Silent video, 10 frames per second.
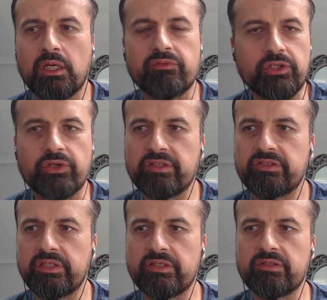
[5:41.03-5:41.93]
kind of
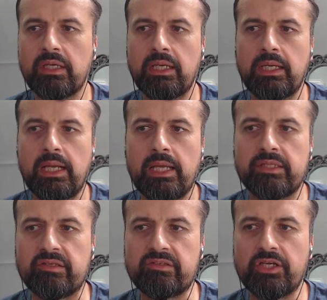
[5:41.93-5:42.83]
addresses.
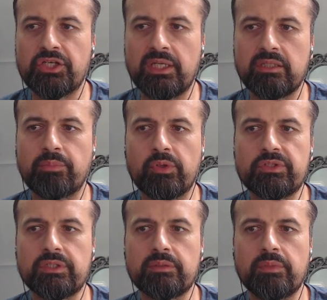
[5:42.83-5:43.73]
There's a section at the
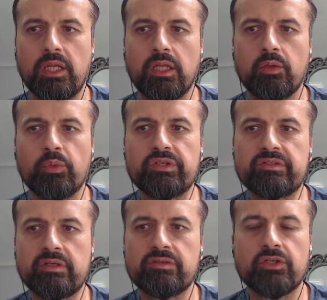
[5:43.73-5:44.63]
bottom which
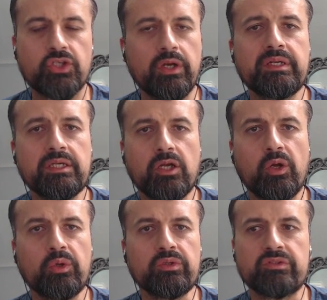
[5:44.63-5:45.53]
says trending
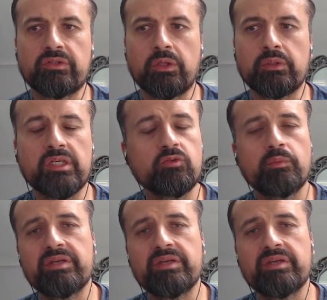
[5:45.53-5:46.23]
codes. So this will